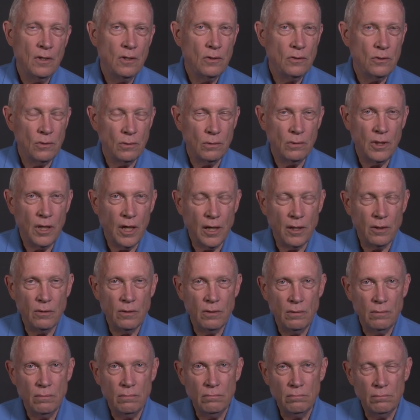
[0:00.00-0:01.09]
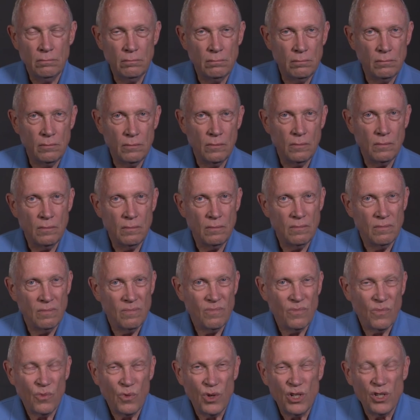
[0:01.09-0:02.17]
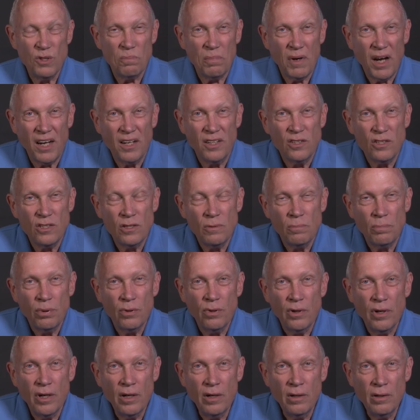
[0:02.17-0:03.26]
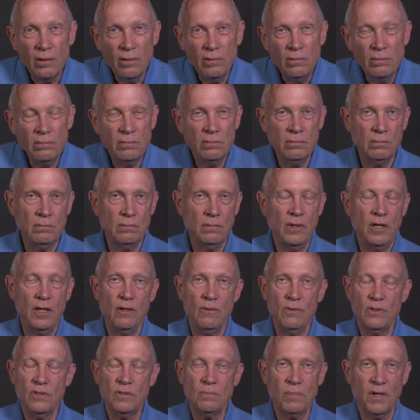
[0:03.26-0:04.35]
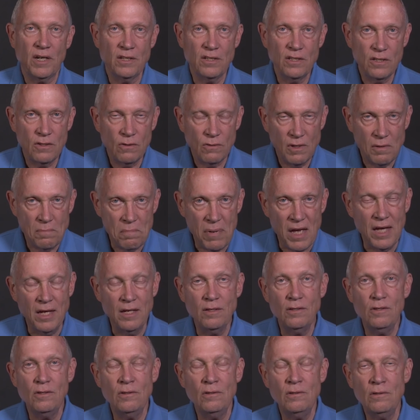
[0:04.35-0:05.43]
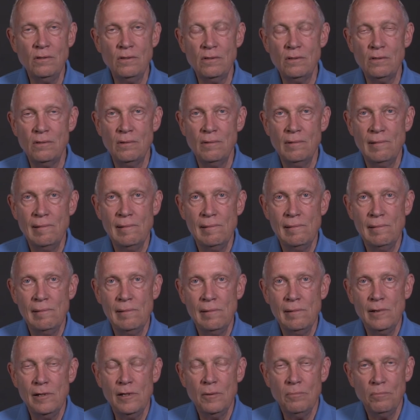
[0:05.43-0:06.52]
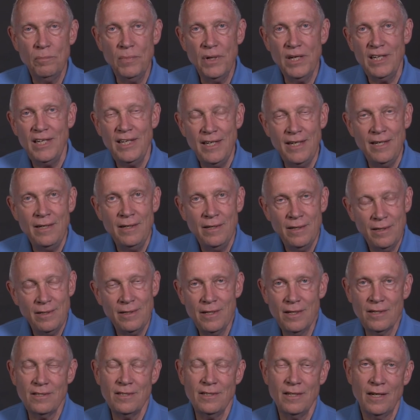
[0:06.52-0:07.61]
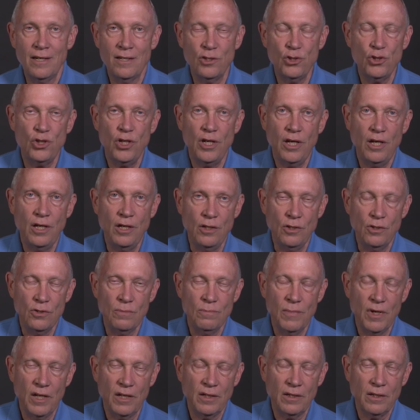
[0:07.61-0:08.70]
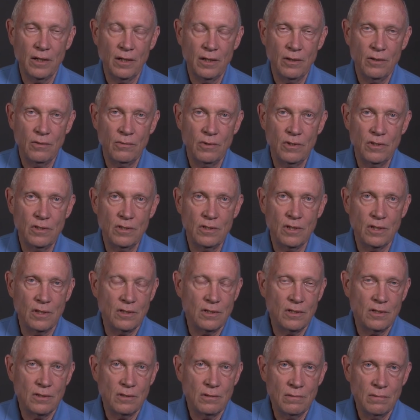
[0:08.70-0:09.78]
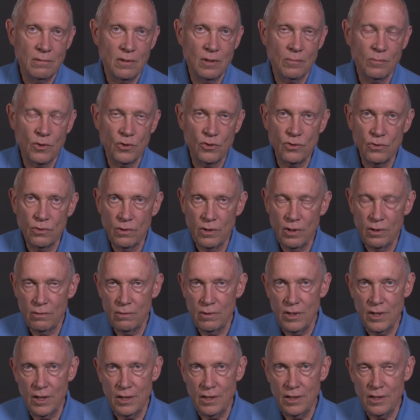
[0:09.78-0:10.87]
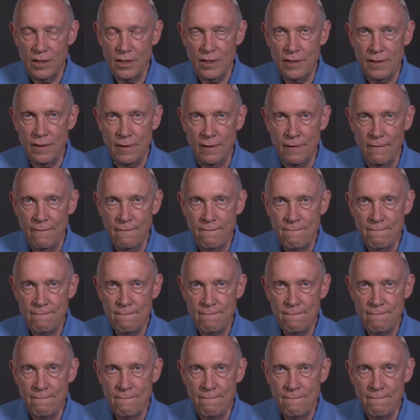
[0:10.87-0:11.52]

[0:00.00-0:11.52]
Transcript: So God responds to prayer. He responds to repentance. But he does not change. Malachi 3:6, Numbers 23:19.